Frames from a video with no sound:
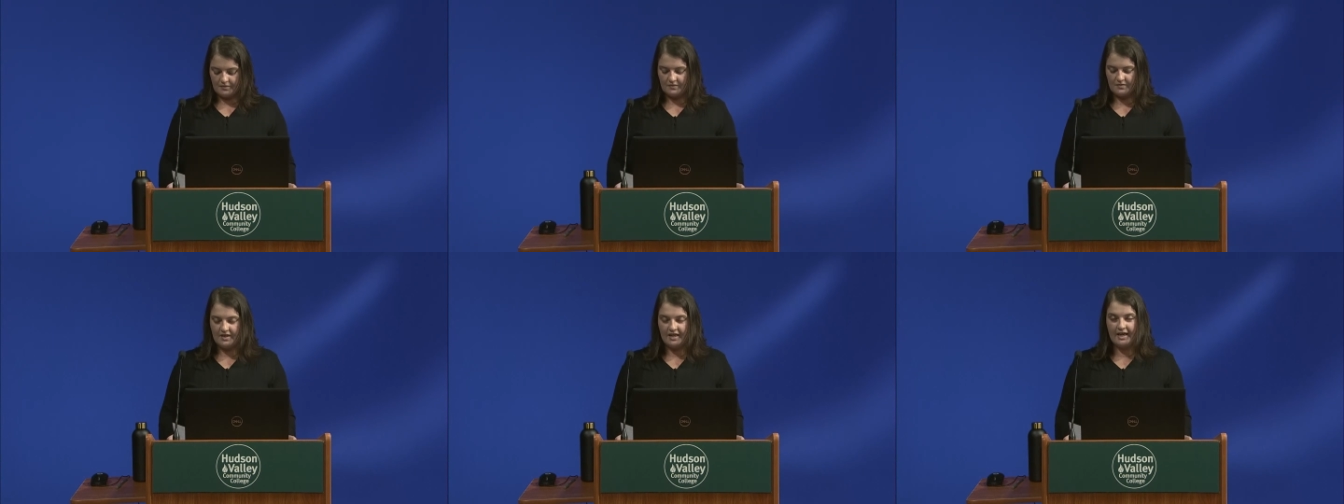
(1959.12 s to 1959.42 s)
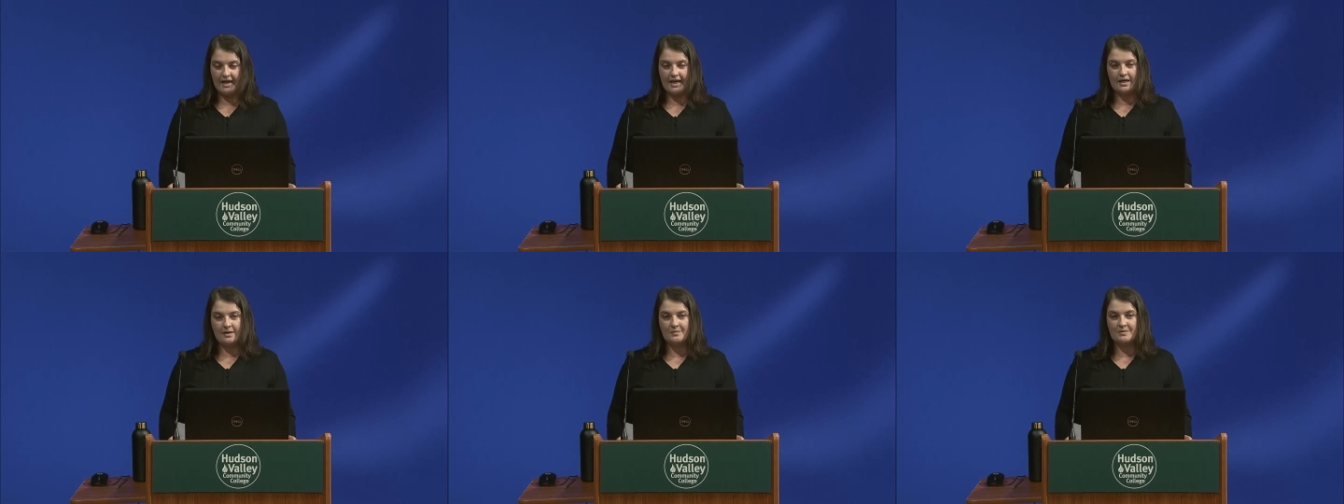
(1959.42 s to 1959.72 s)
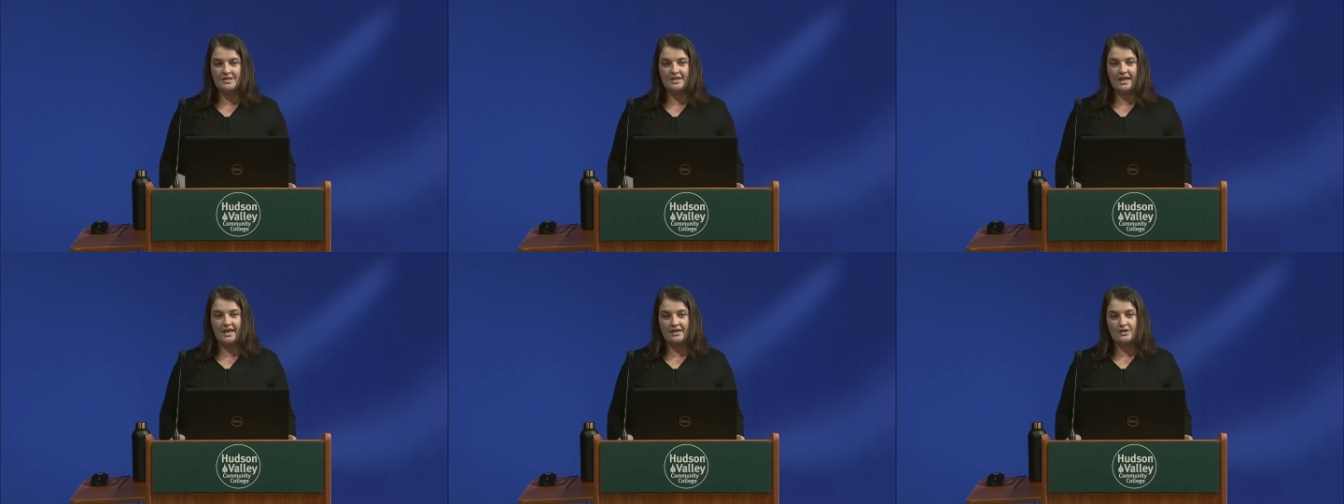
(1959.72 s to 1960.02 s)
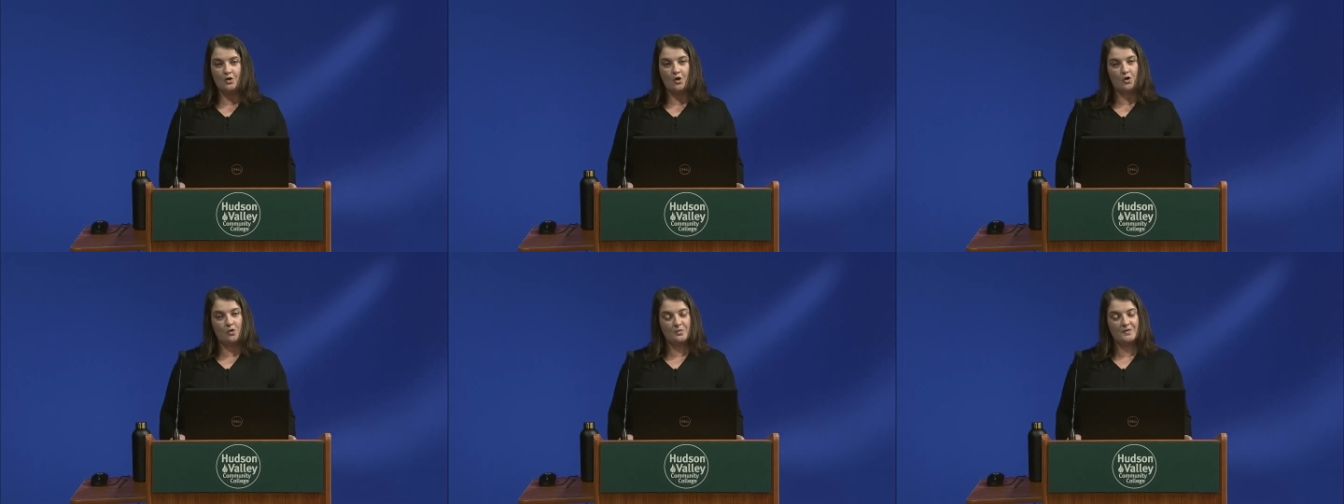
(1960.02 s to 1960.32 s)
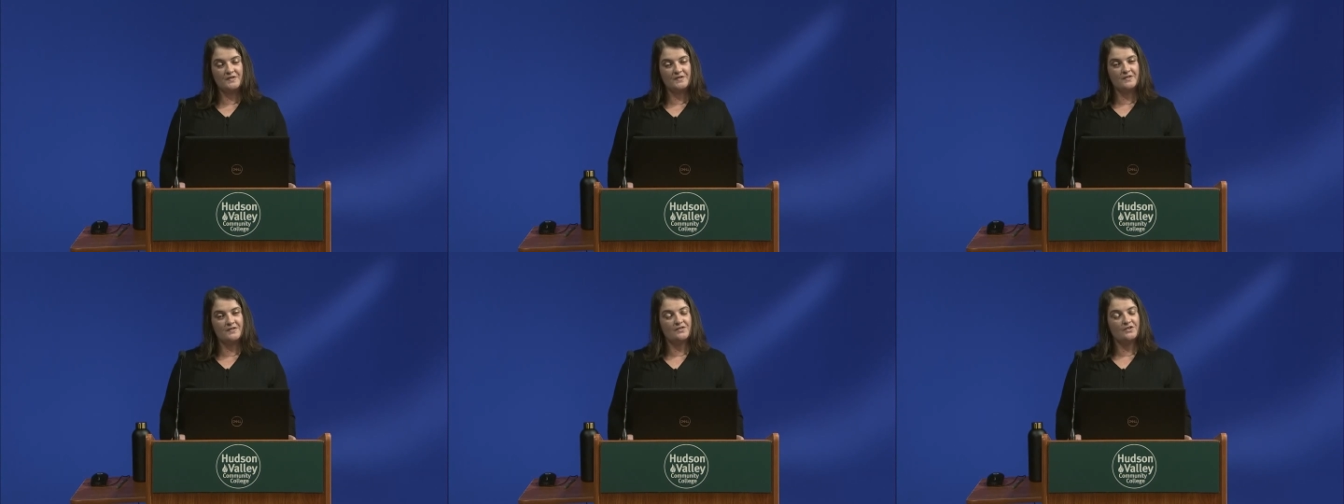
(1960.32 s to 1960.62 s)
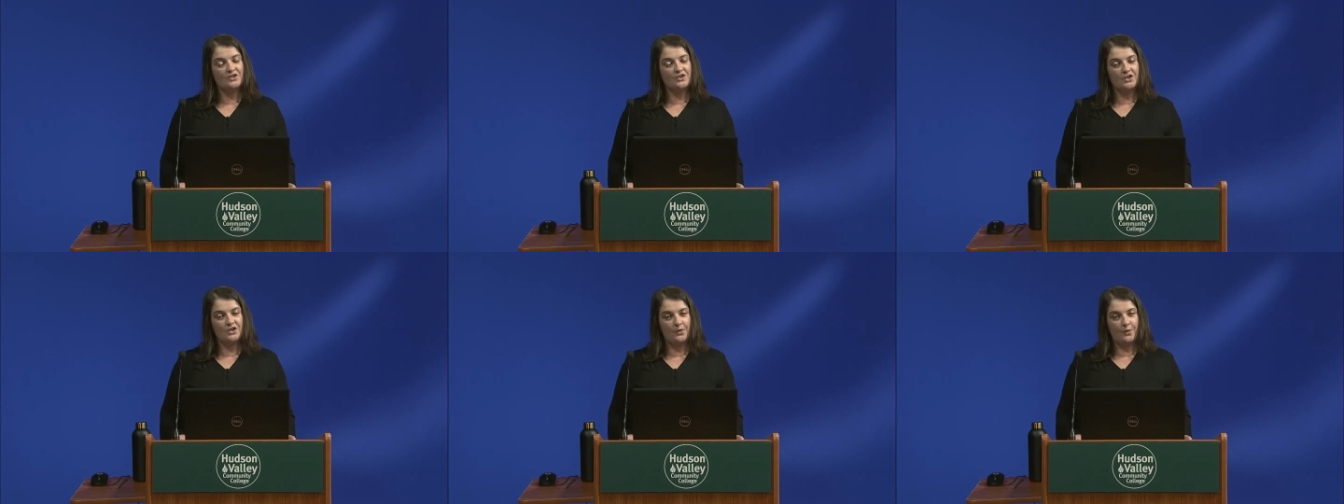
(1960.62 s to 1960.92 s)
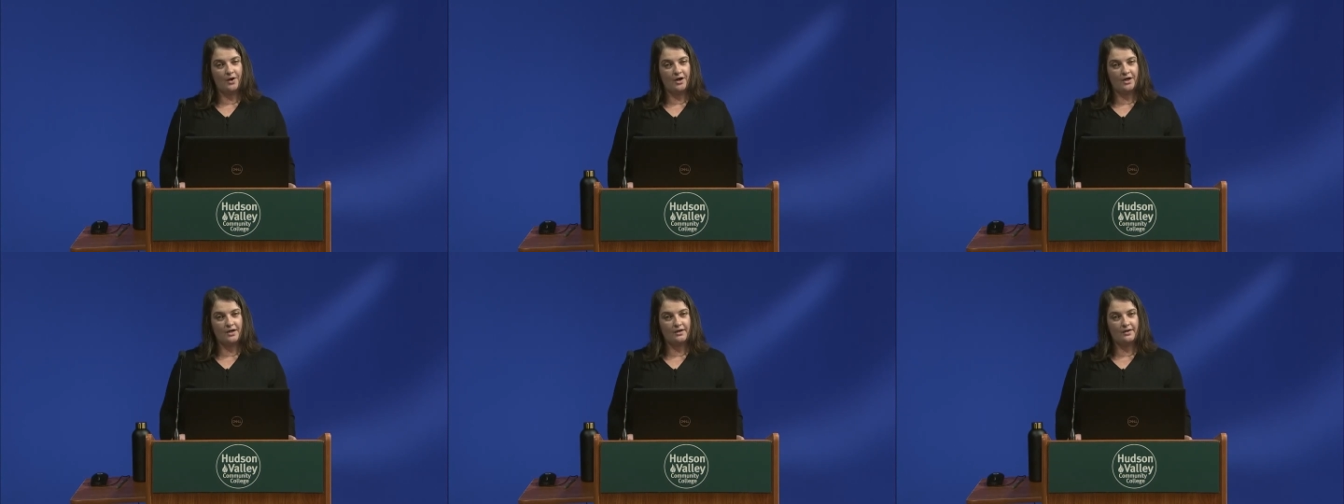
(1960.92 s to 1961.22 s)
They aim to end homelessness in New
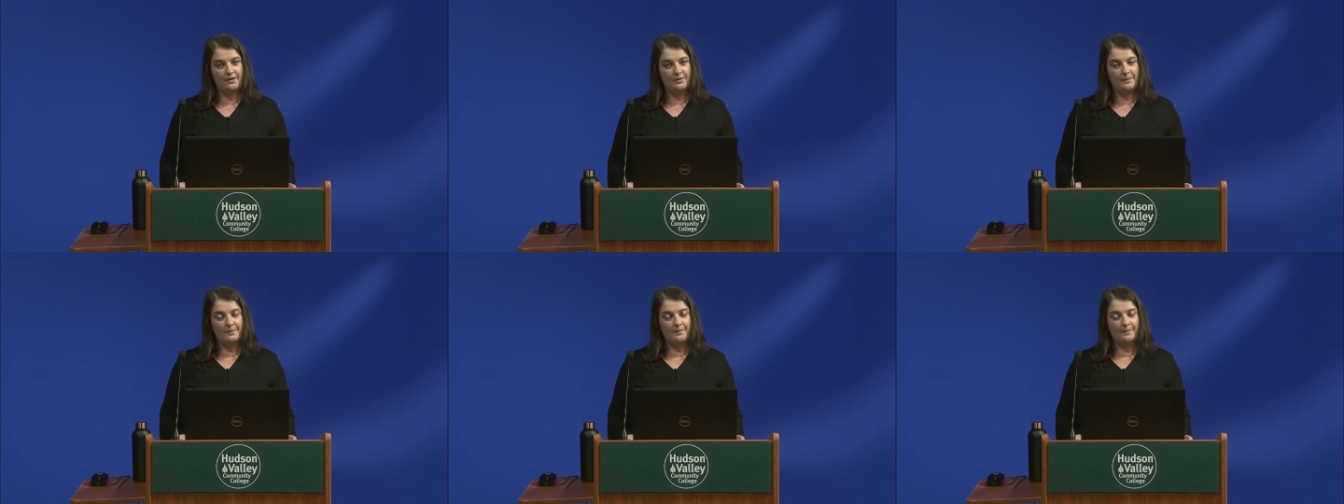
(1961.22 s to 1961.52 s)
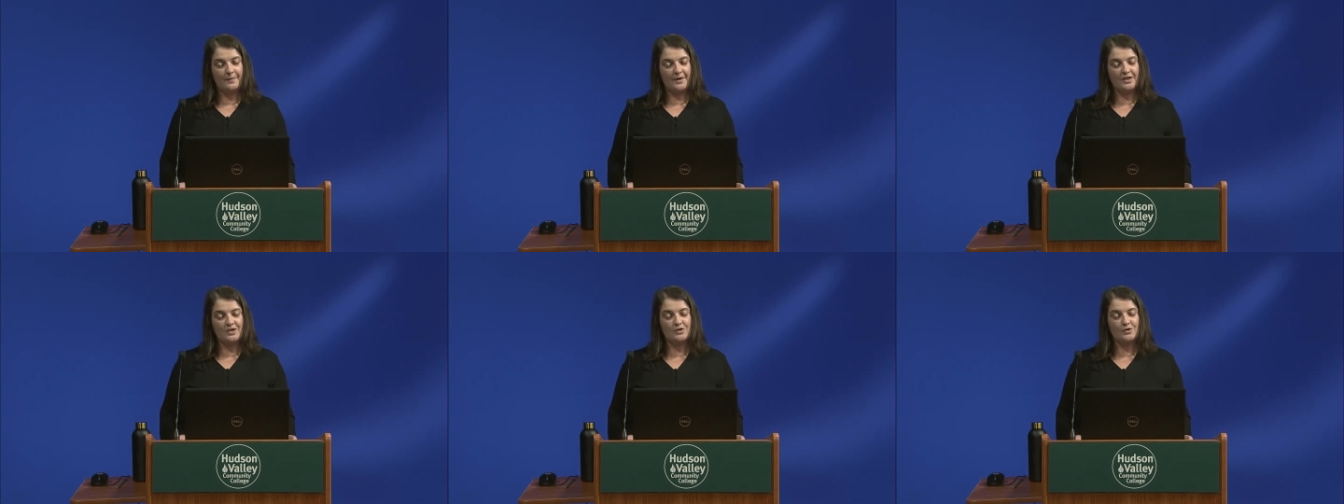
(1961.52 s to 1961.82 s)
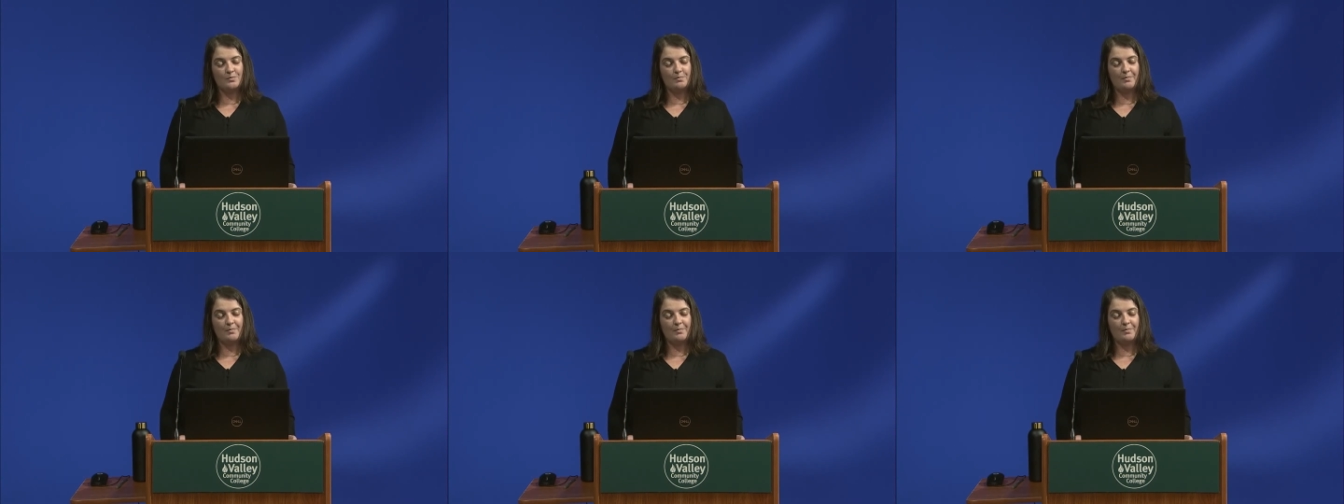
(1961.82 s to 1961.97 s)
York in,